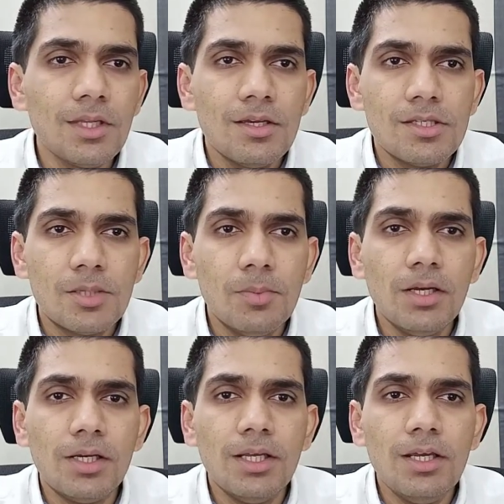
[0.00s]

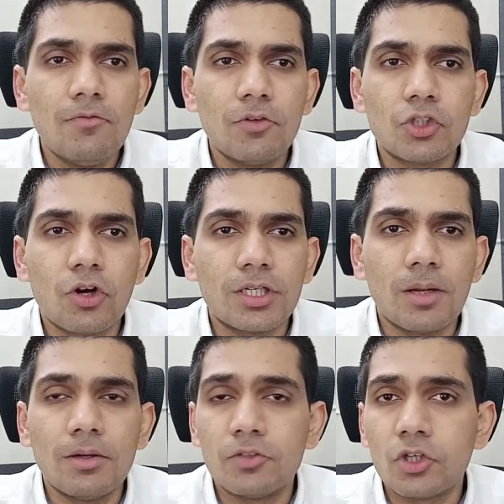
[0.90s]
Similarly, for stock,
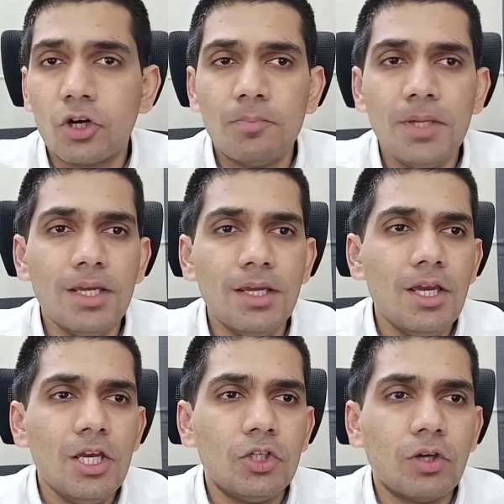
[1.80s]
uh, stock B,
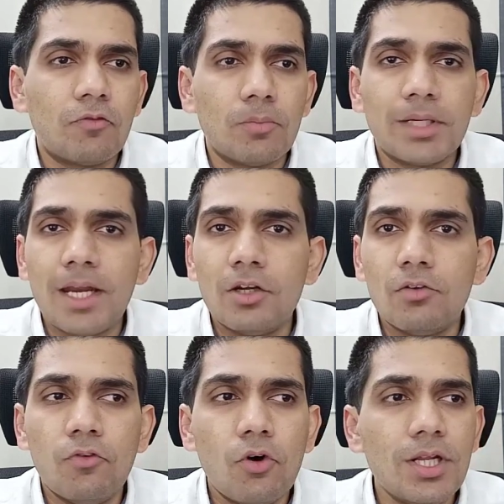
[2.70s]
you have from 10 to
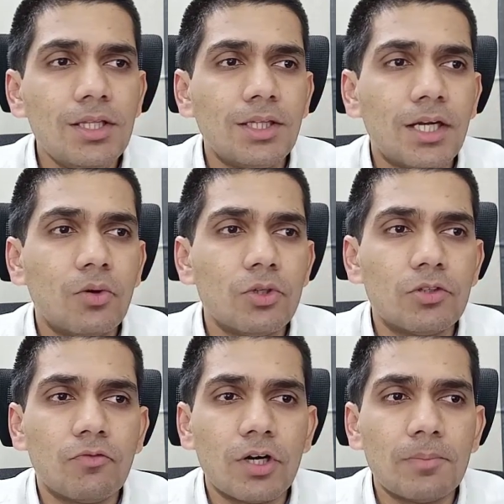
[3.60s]
14, that goes to
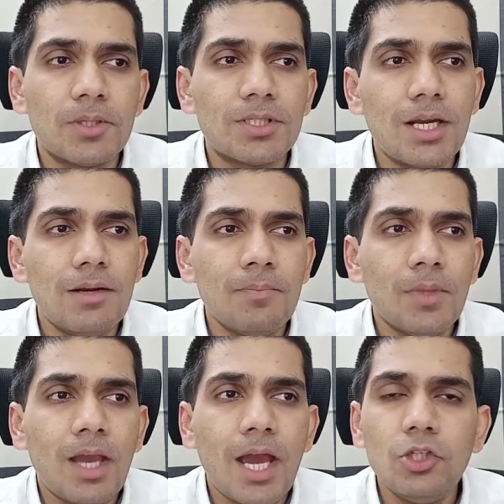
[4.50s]
40%,
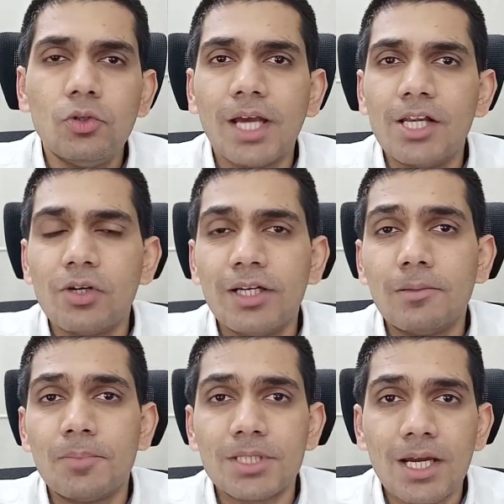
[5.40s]
and you calculate the
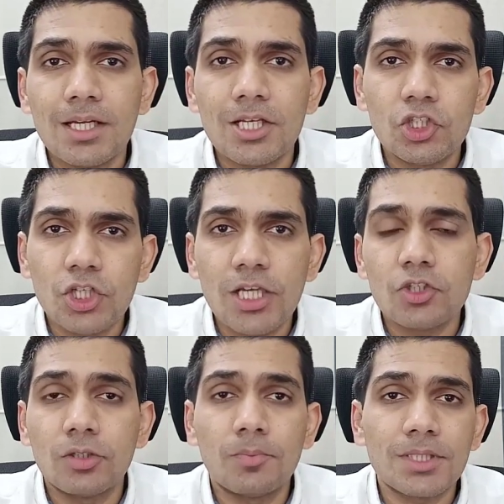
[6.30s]
percentage change or
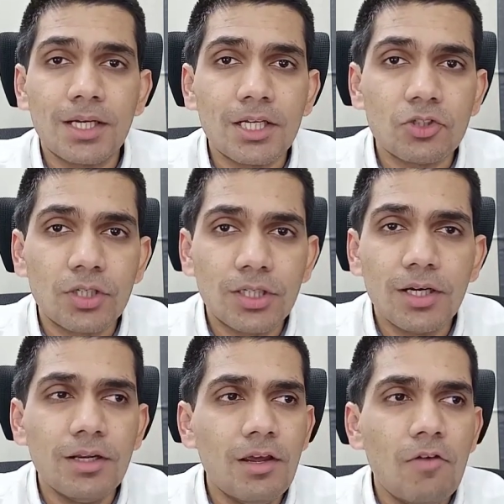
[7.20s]
the percentage
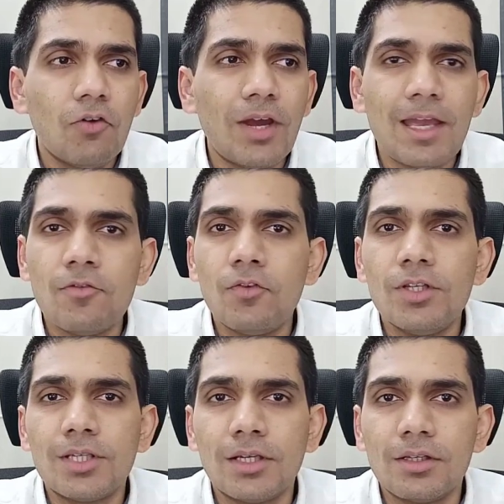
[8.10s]
return for every
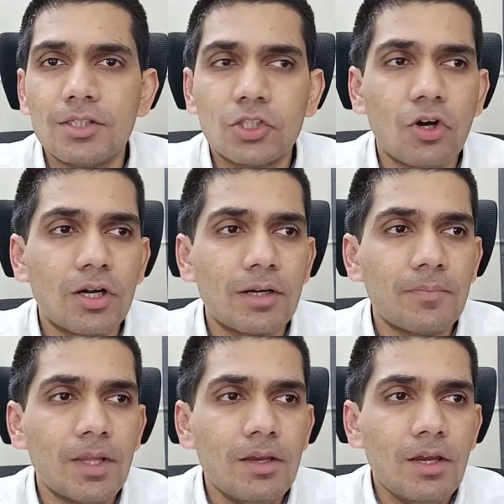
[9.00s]
single stock.
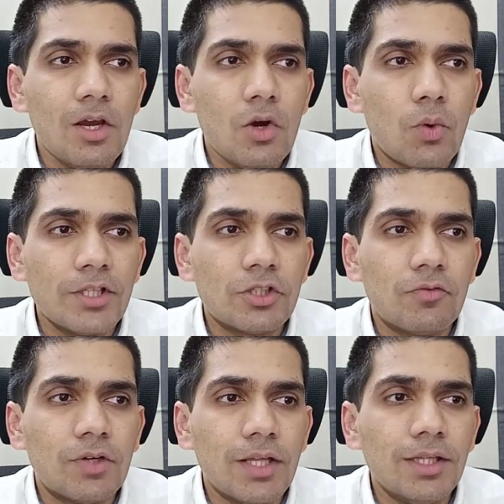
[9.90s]
Once you've
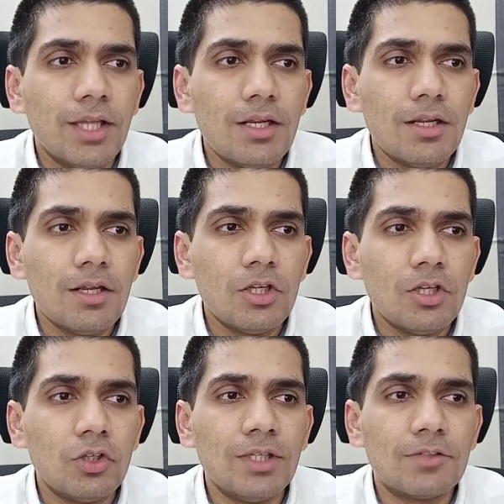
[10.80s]
done that, you have
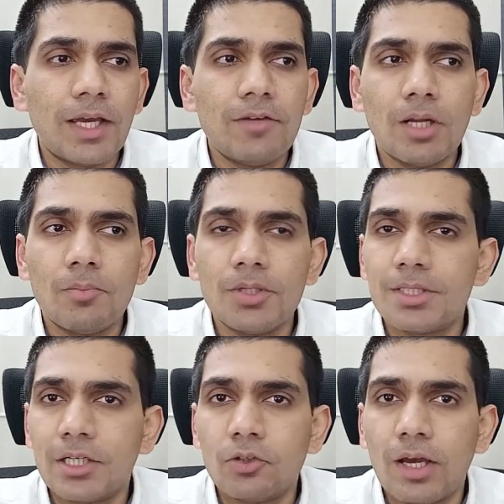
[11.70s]
these five numbers
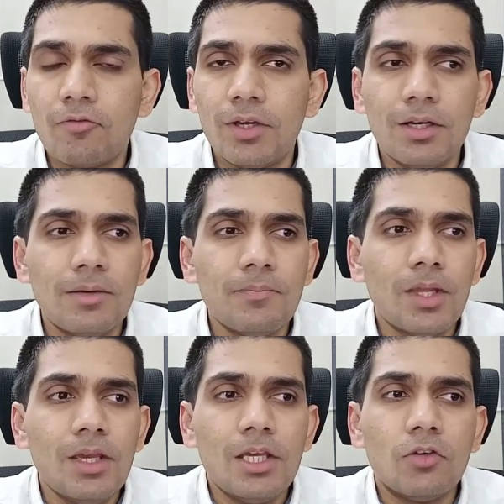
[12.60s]
that you have here.
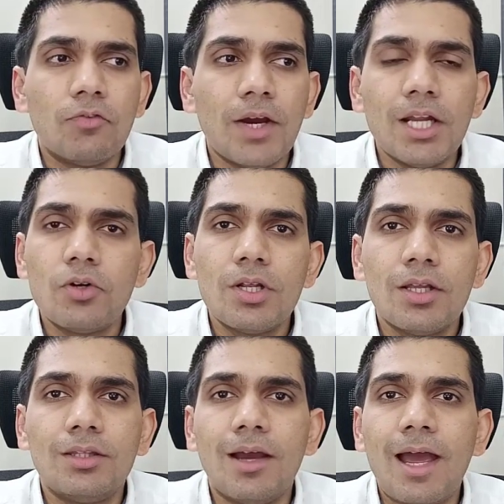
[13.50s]
You find
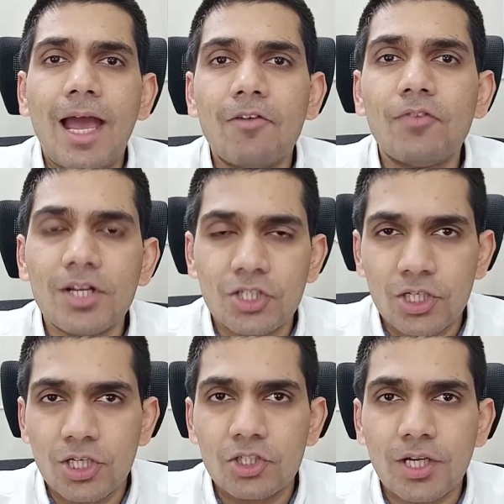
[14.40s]
out the
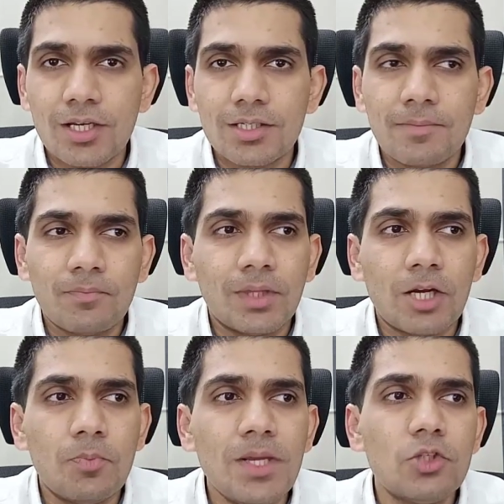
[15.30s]
average change.
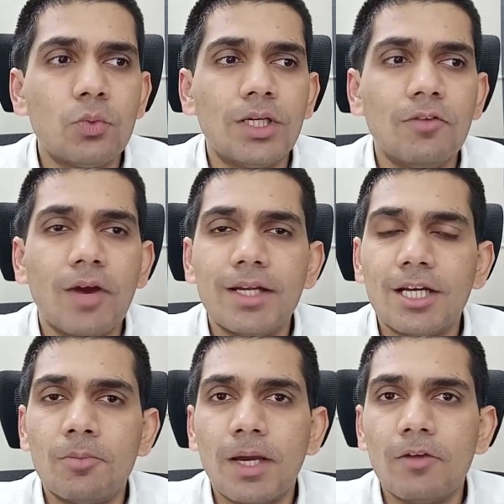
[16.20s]
That means we divide
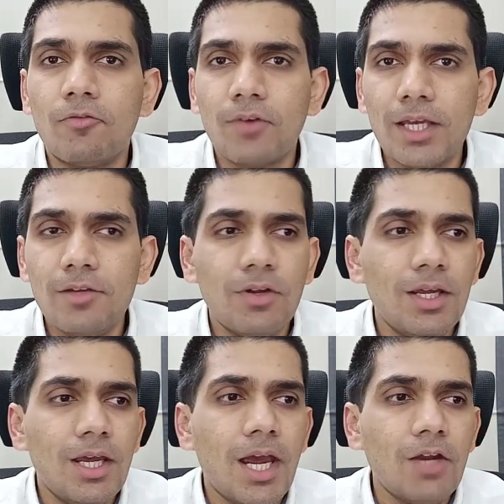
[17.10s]
it by 5
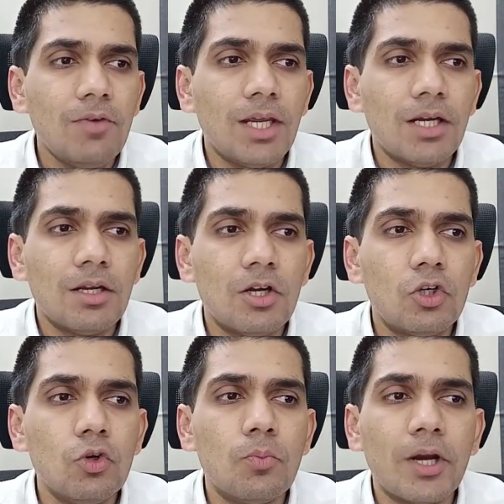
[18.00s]
and we get
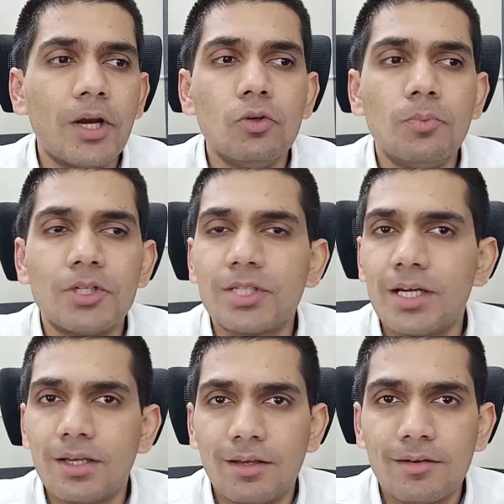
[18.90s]

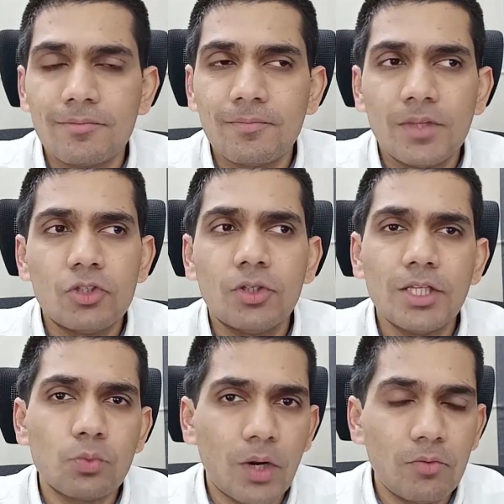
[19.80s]
2.2% here. So
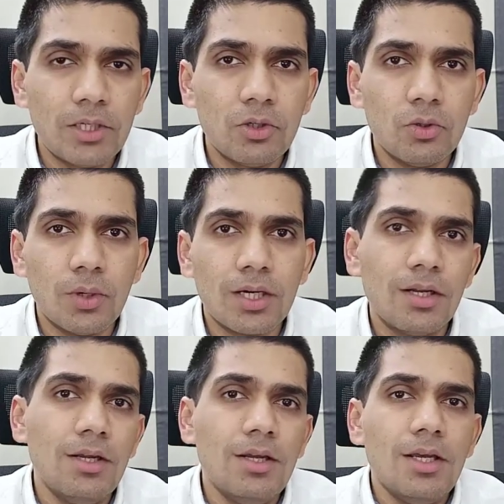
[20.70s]
that's one way to do it.
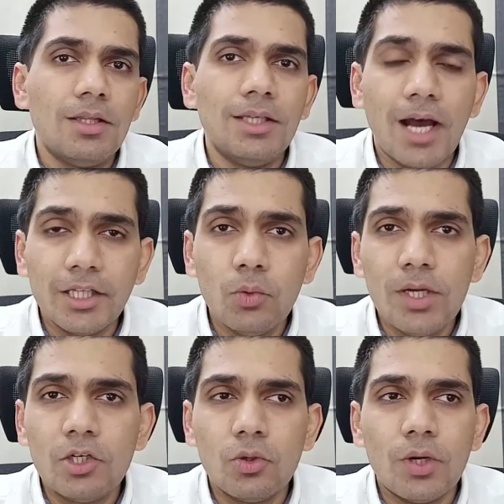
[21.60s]
The other way
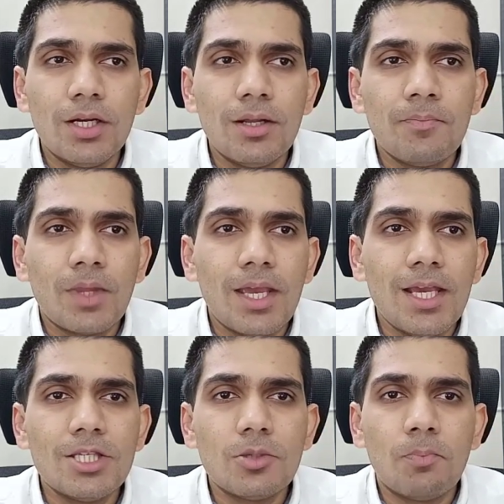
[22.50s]
to do it
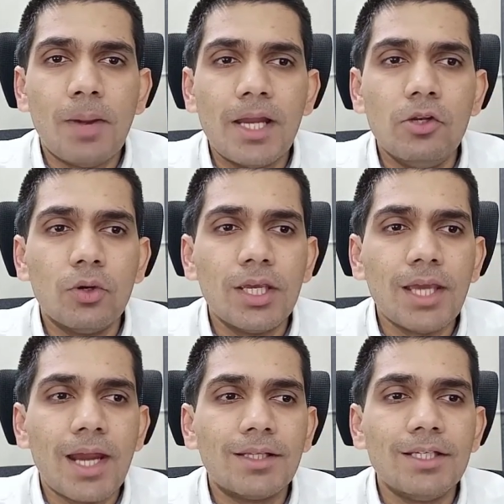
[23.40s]
is by looking
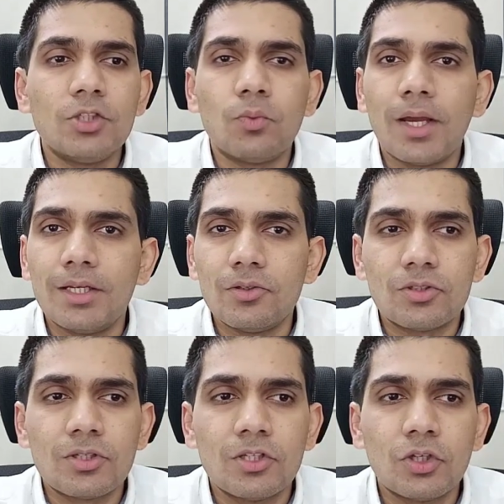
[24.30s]
at these
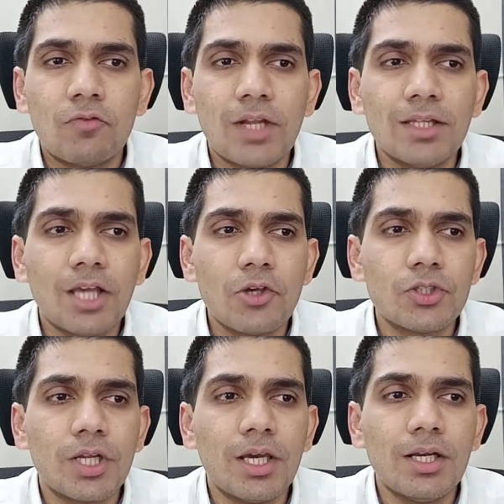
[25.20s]
values. So you have
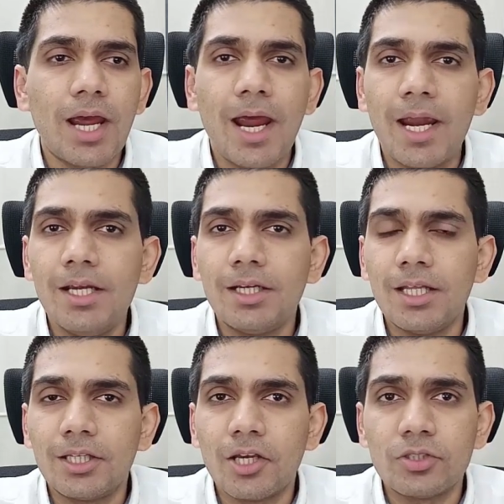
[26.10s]
10,000 here and
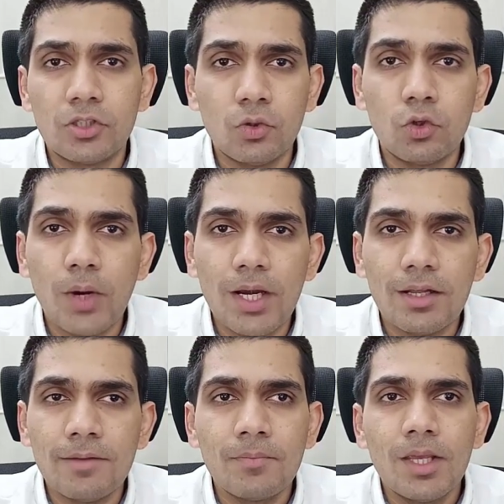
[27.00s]
10,000 to
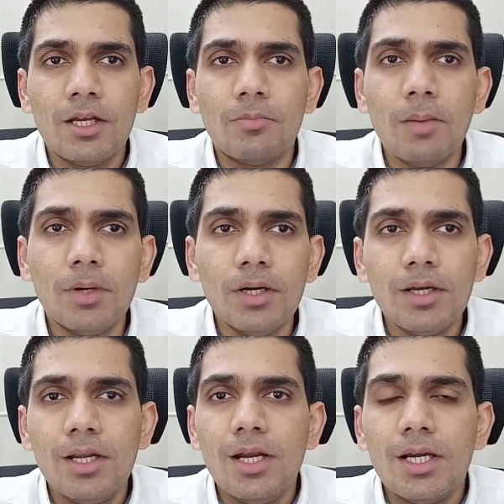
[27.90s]
20. Remember,
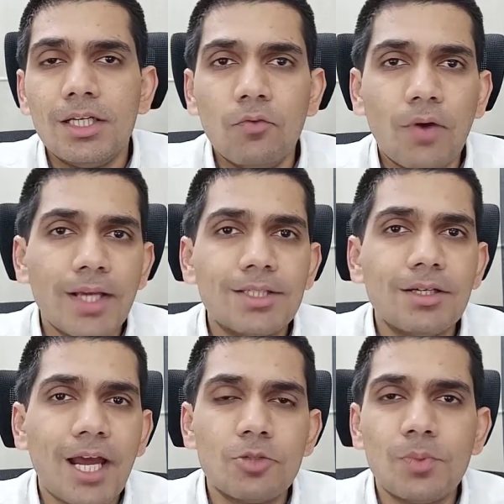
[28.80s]
divisor
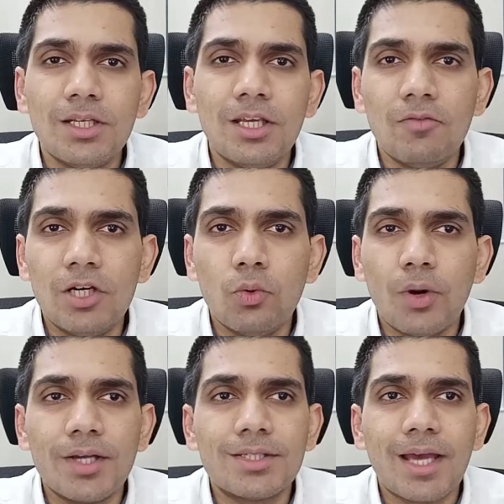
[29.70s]
has been given to
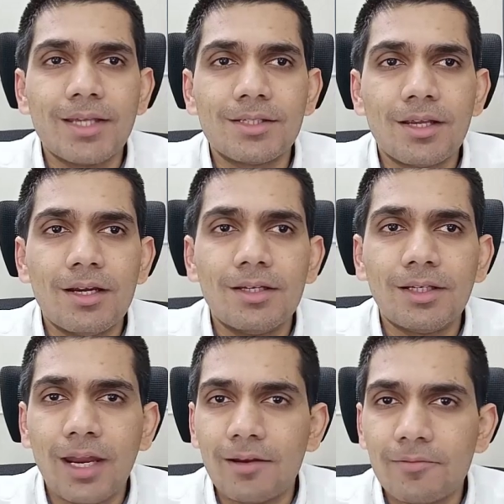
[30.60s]
us as
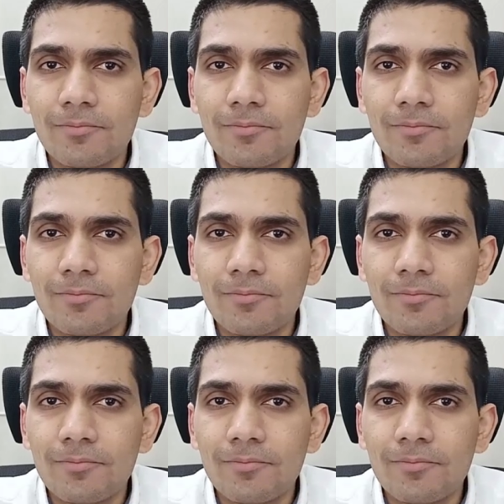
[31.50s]
10.